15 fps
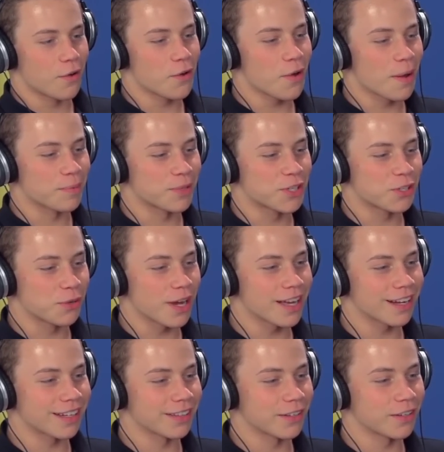Oh, I'm
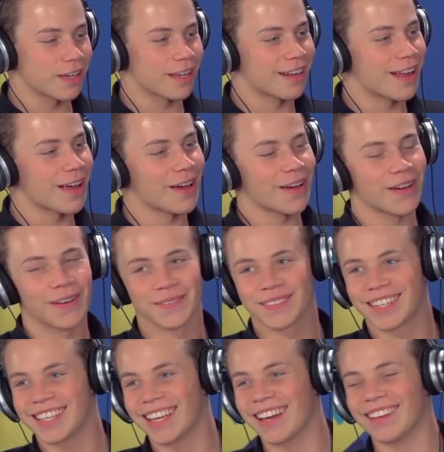shredding. Look at that.
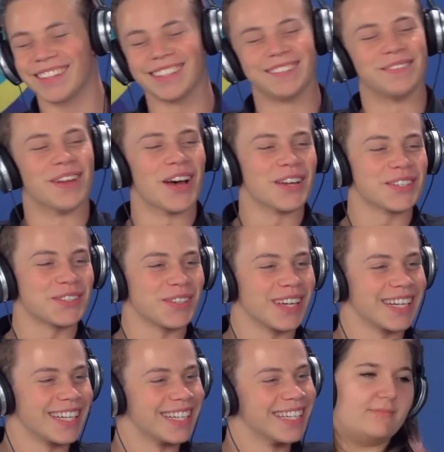Nah, I'm not
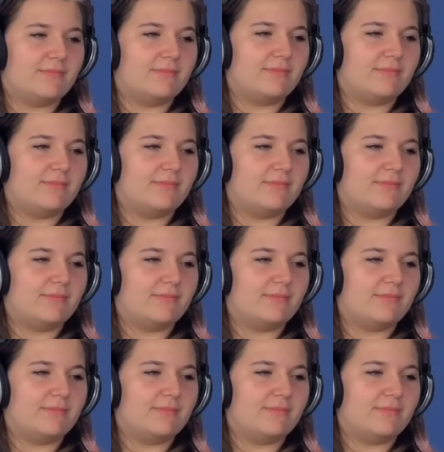shredding. Oh